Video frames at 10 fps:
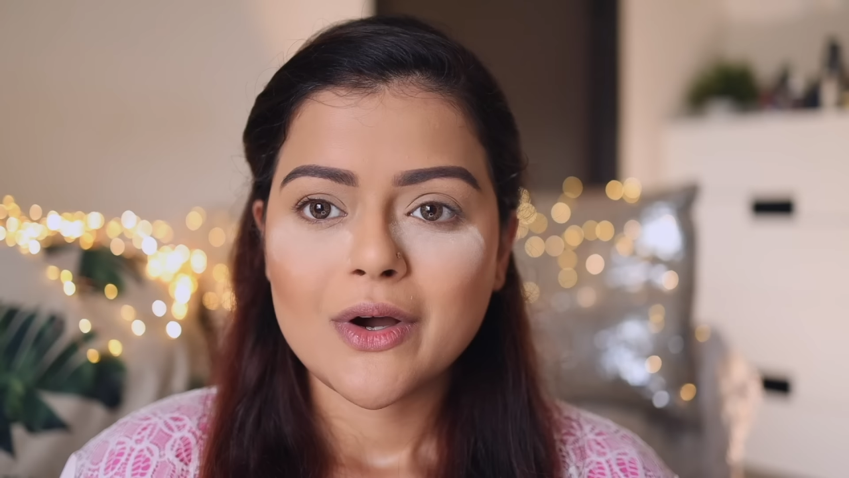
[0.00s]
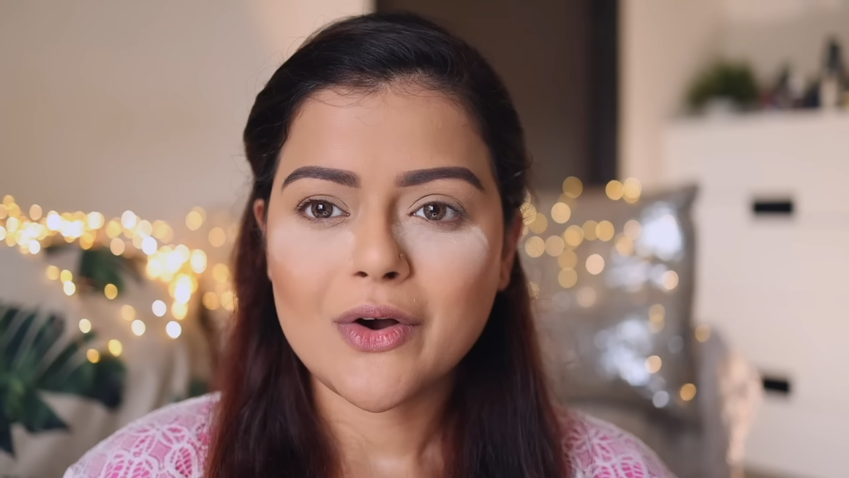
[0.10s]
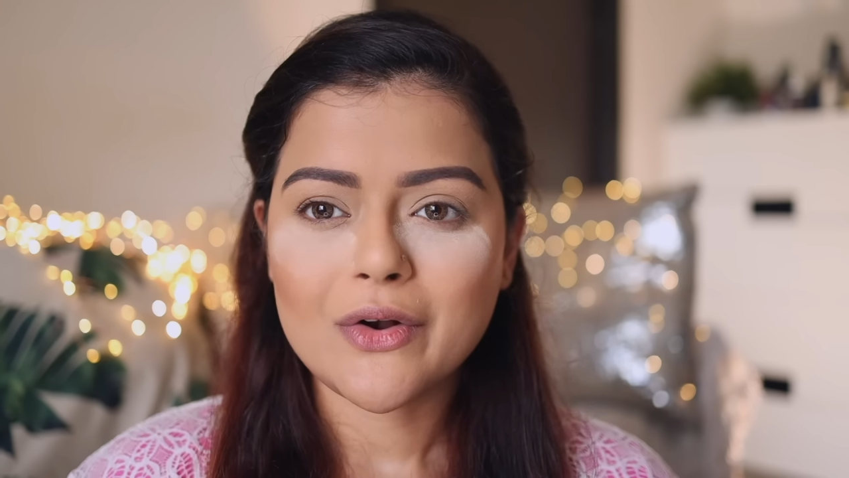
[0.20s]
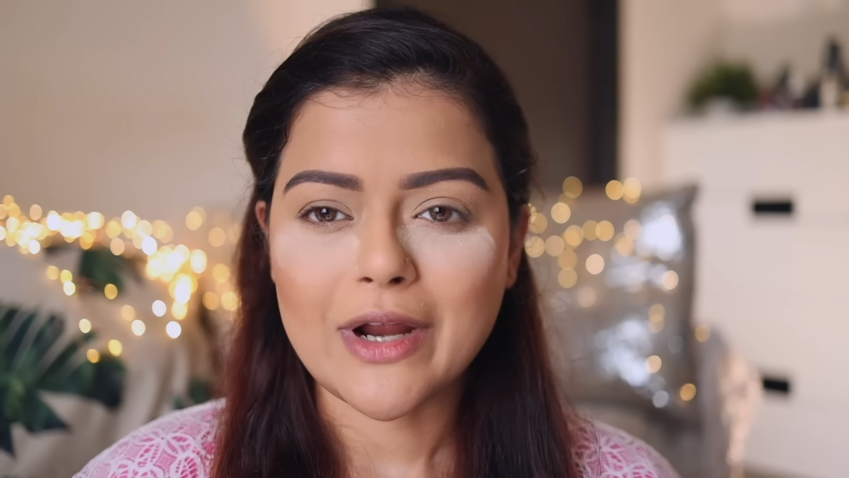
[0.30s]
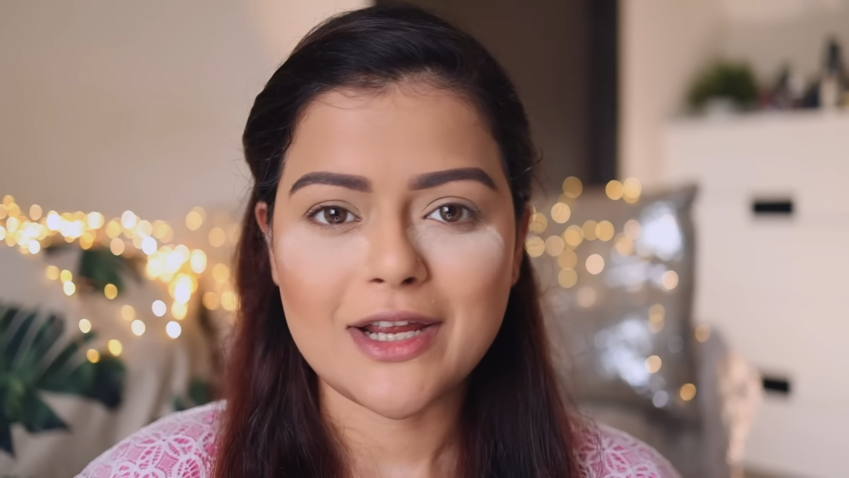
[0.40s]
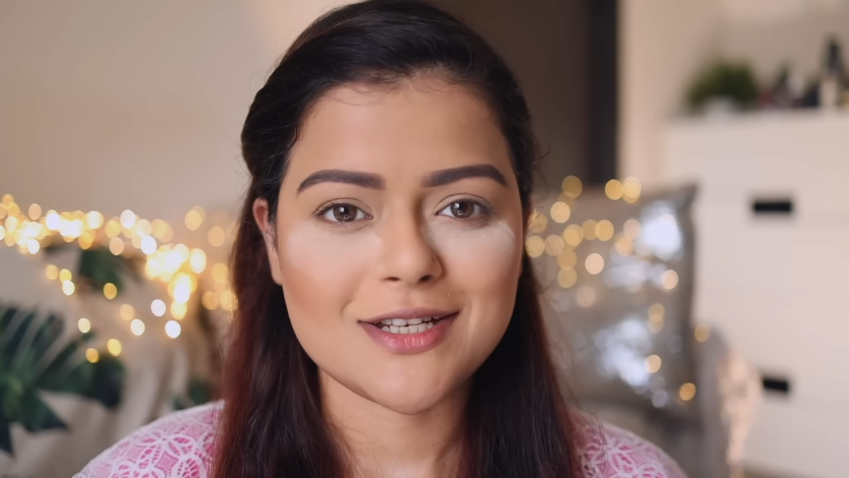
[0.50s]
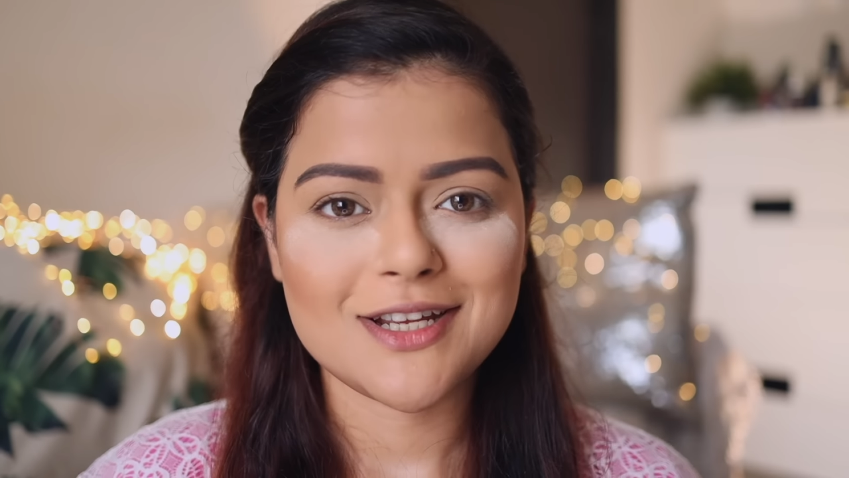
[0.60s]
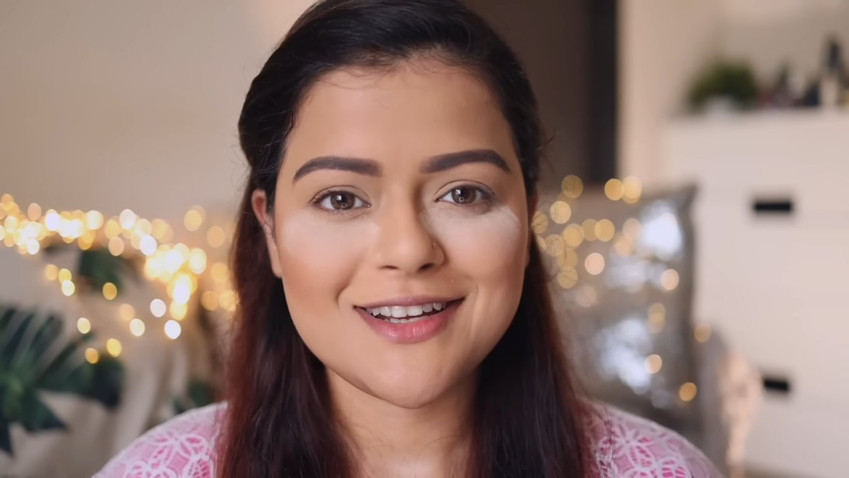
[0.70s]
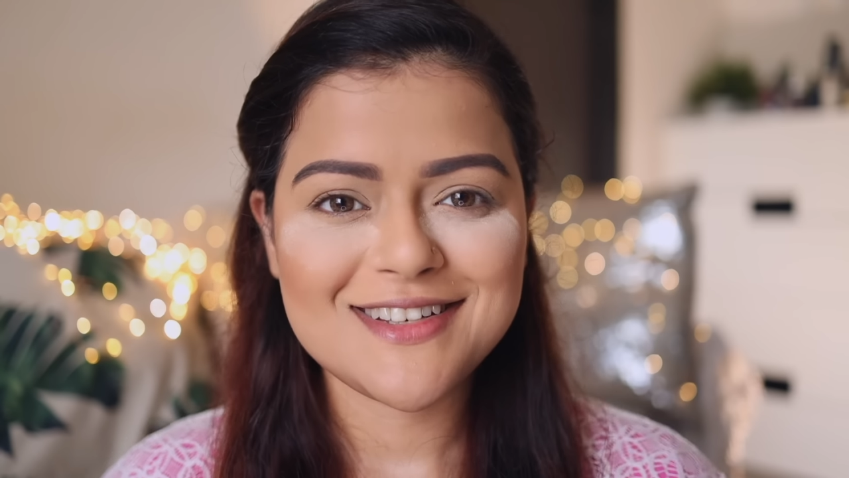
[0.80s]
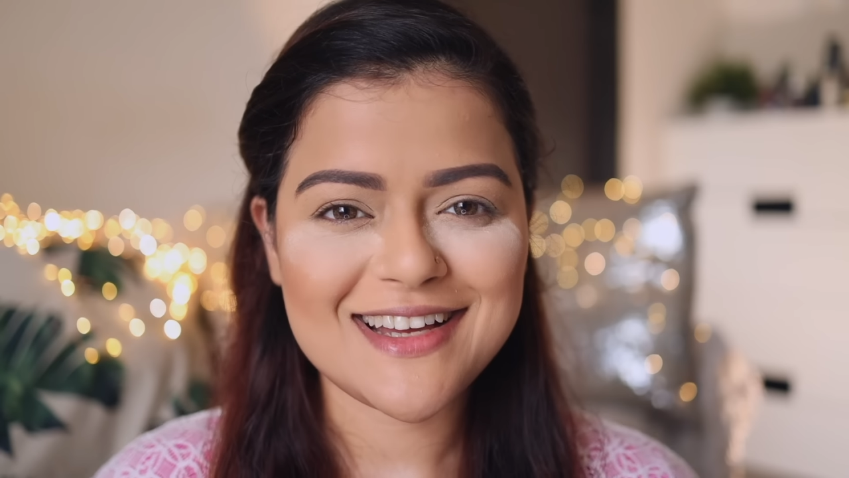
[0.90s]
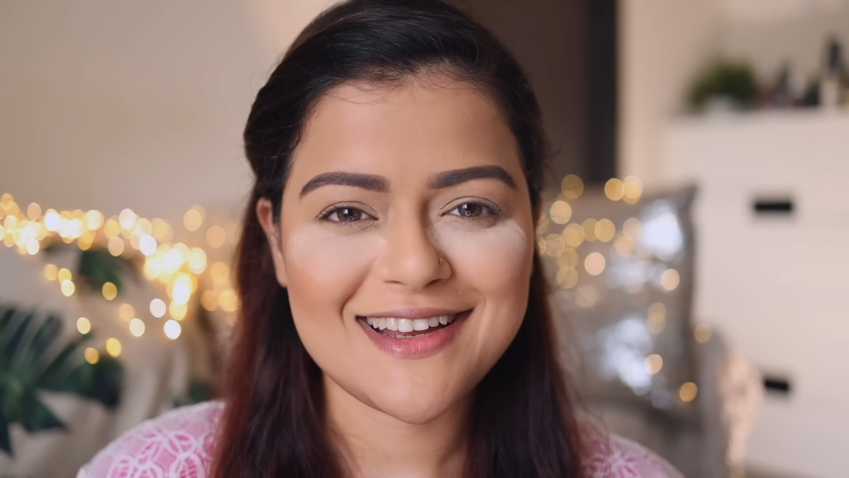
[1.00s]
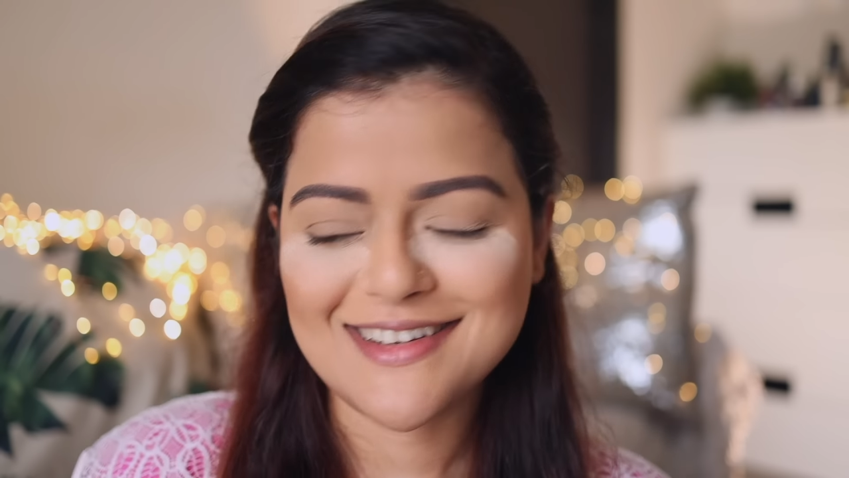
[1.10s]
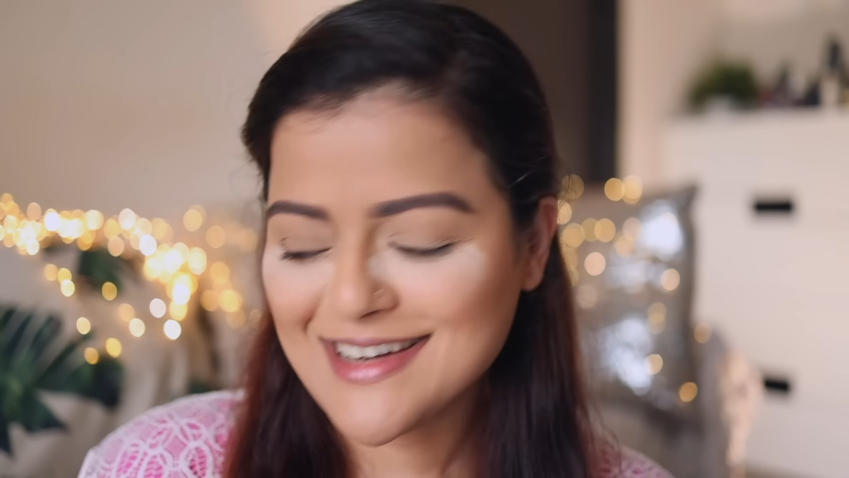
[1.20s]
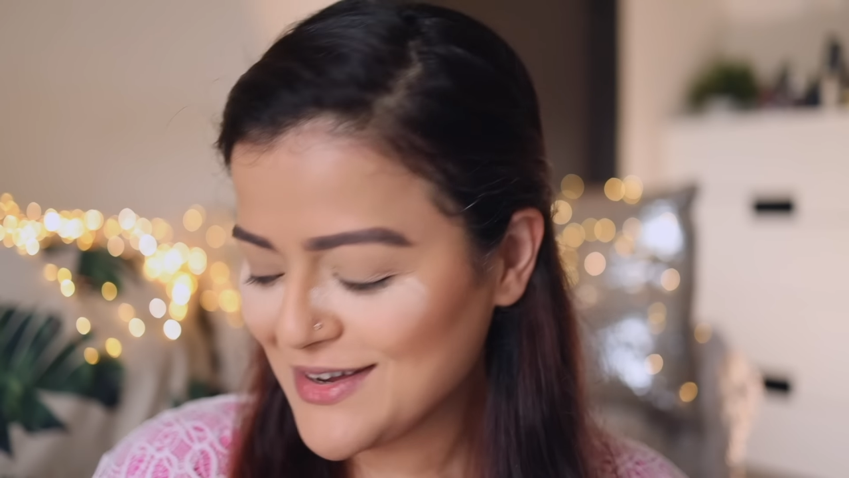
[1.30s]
Alright, done.